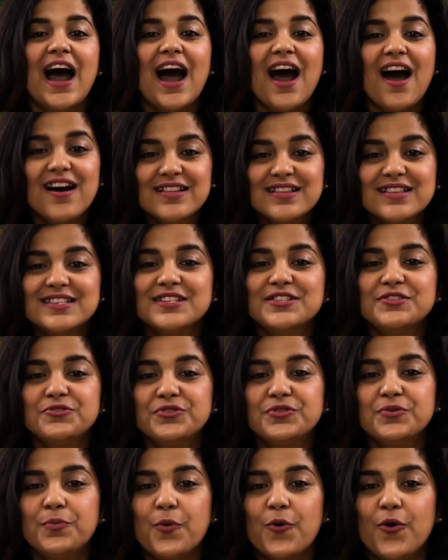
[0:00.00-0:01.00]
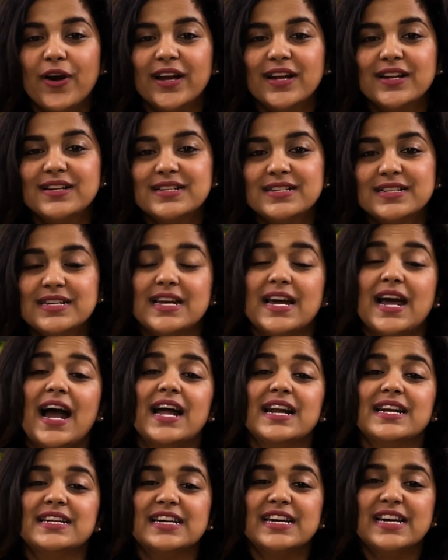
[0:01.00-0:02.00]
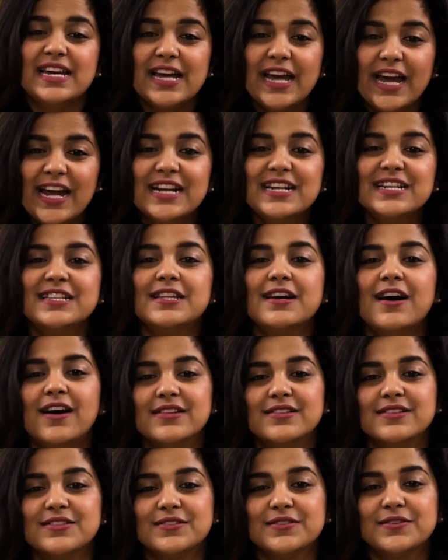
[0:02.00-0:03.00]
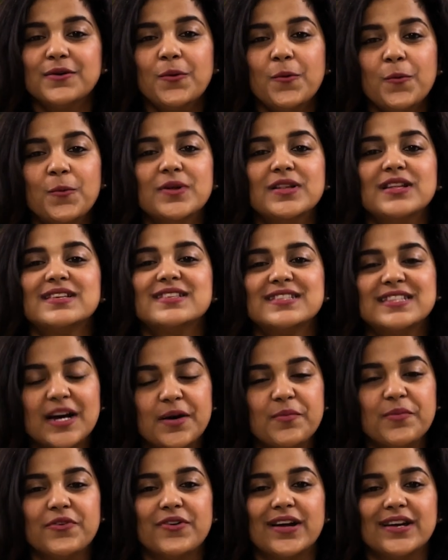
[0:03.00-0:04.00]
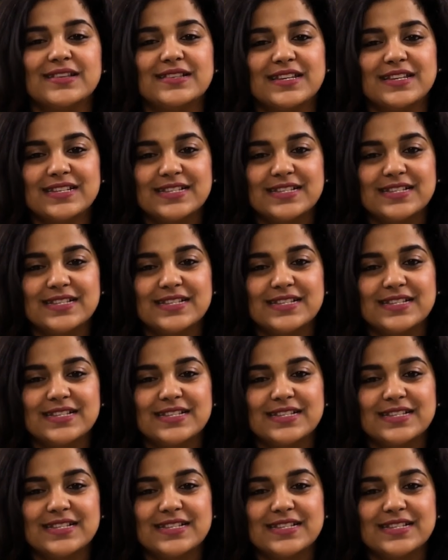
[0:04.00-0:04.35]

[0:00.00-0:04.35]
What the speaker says: answer to the point, and end the answer with a summarizing